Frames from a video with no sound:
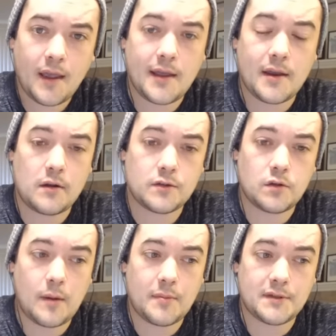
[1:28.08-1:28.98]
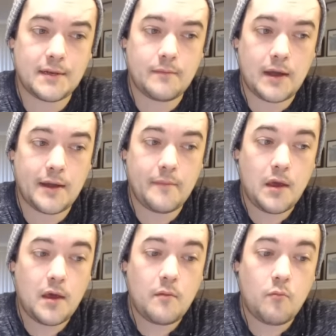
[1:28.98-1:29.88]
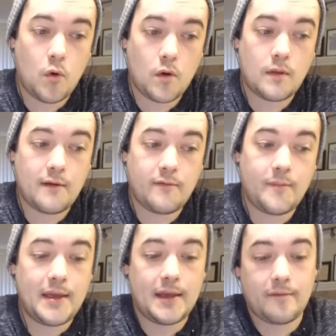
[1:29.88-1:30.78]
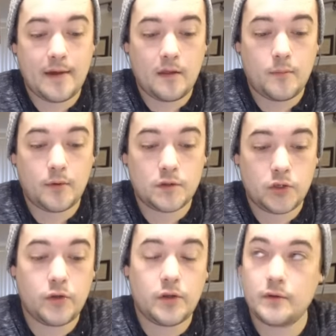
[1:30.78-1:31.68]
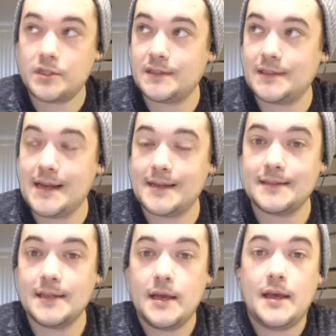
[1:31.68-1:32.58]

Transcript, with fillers: It can also represent more love being available to you, which is nice.